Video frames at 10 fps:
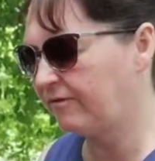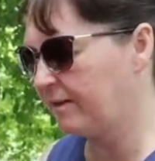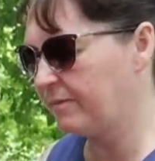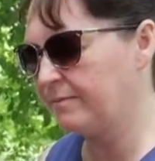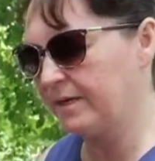
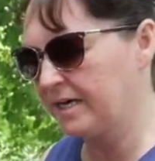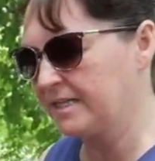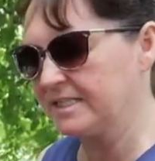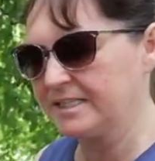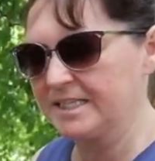flip it
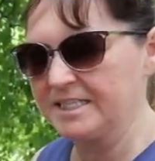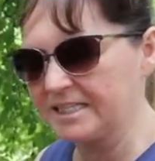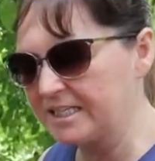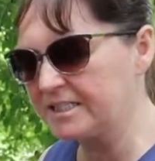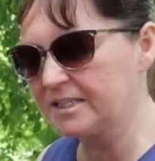because it's going to
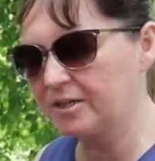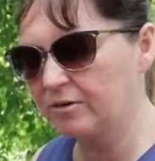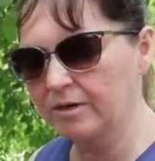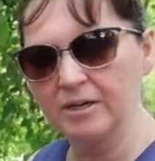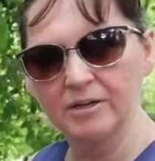stick to the
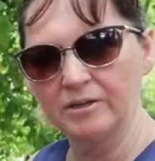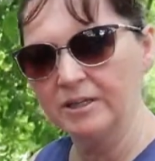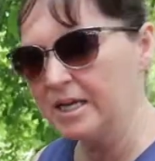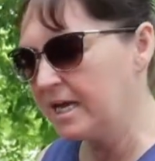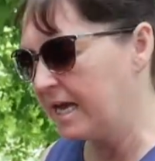grill